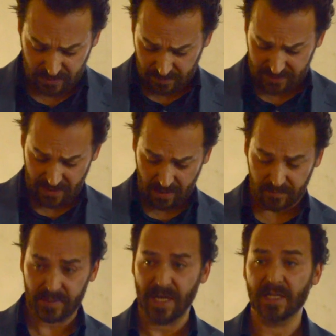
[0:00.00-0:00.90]
to
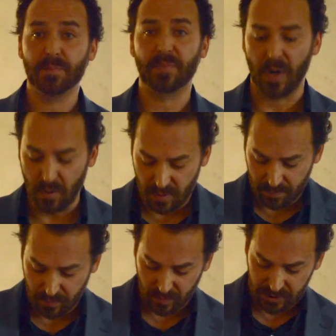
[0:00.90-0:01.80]
themselves as
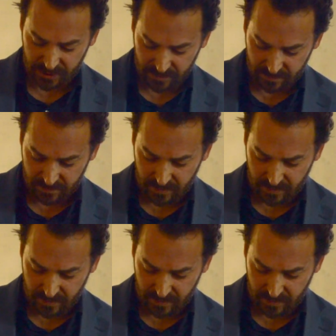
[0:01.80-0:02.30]
pro-abortion,